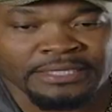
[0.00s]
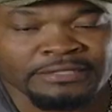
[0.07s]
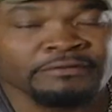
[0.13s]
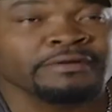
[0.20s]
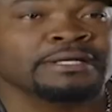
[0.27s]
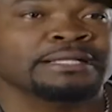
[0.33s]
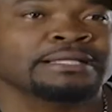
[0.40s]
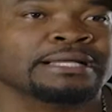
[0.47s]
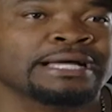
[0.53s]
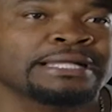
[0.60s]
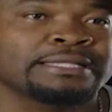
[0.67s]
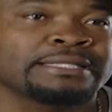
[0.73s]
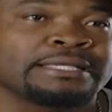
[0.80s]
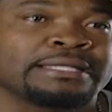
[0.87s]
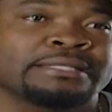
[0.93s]
lyrical
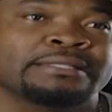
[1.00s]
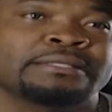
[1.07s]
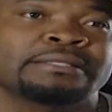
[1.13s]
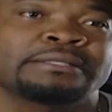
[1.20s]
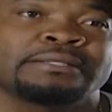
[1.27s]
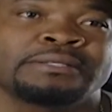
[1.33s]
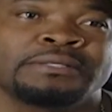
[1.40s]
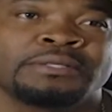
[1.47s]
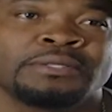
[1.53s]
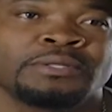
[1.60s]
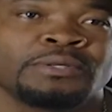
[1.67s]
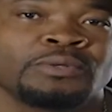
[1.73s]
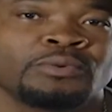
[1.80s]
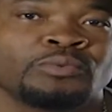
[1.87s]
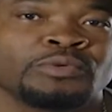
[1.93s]
content,
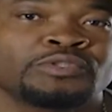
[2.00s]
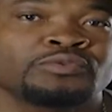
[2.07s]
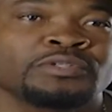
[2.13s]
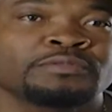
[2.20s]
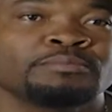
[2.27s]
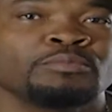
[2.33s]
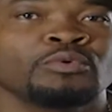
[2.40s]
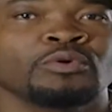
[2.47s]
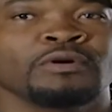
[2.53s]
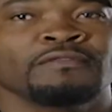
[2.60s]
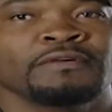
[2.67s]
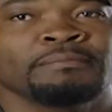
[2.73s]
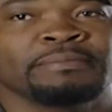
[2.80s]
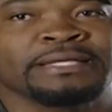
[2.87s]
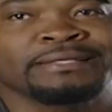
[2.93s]
which was more of
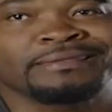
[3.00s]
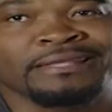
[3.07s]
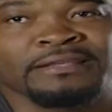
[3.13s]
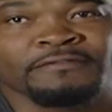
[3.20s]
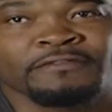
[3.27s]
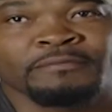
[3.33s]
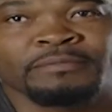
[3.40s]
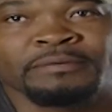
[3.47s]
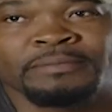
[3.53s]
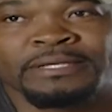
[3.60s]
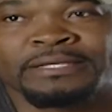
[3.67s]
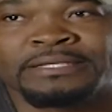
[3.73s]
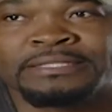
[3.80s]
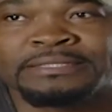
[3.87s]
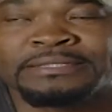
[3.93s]
a big thing for me
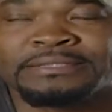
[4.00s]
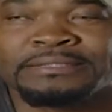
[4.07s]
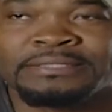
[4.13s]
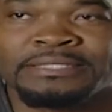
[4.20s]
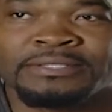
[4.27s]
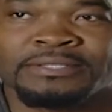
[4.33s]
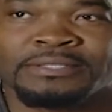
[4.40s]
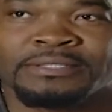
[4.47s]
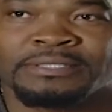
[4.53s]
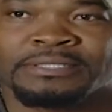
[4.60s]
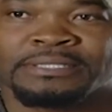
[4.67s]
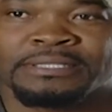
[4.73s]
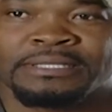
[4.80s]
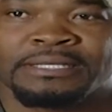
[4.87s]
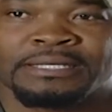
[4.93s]
because,
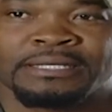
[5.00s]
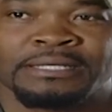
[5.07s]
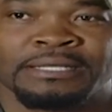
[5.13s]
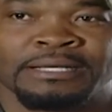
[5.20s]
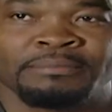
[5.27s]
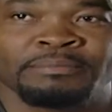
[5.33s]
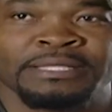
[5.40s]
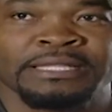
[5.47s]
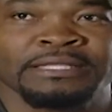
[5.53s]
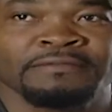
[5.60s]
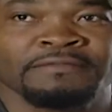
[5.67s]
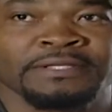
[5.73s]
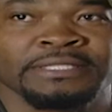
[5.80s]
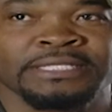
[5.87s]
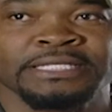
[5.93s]
I
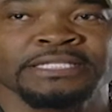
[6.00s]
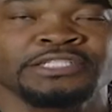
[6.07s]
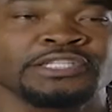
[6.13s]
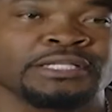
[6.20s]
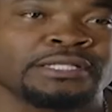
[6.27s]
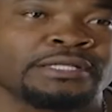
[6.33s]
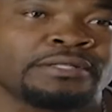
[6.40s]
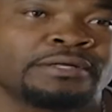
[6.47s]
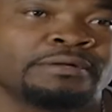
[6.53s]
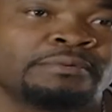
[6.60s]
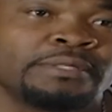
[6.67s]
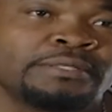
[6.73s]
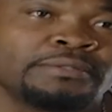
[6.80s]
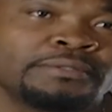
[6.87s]
believe in teaching, you know what I mean?